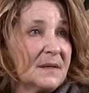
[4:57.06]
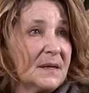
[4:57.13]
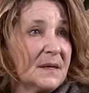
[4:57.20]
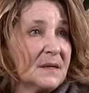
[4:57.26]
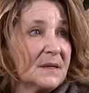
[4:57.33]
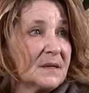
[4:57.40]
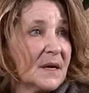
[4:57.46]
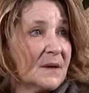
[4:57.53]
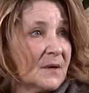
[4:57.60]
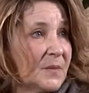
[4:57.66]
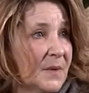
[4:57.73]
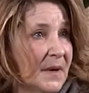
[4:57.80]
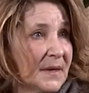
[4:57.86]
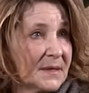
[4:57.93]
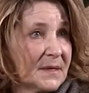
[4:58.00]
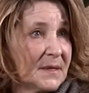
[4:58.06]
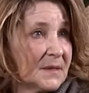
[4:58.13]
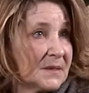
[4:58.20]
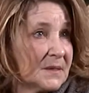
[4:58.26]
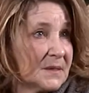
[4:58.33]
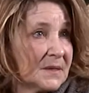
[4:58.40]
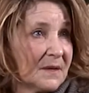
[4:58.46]
that chiropractic,
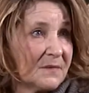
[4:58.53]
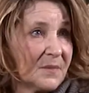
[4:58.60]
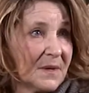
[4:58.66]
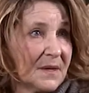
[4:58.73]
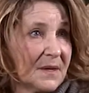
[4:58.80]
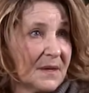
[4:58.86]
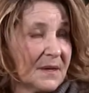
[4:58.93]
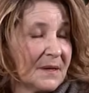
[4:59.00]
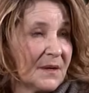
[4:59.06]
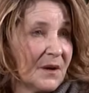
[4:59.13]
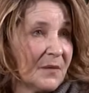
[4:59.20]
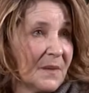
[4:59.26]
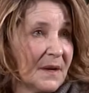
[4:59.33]
since I've been in it all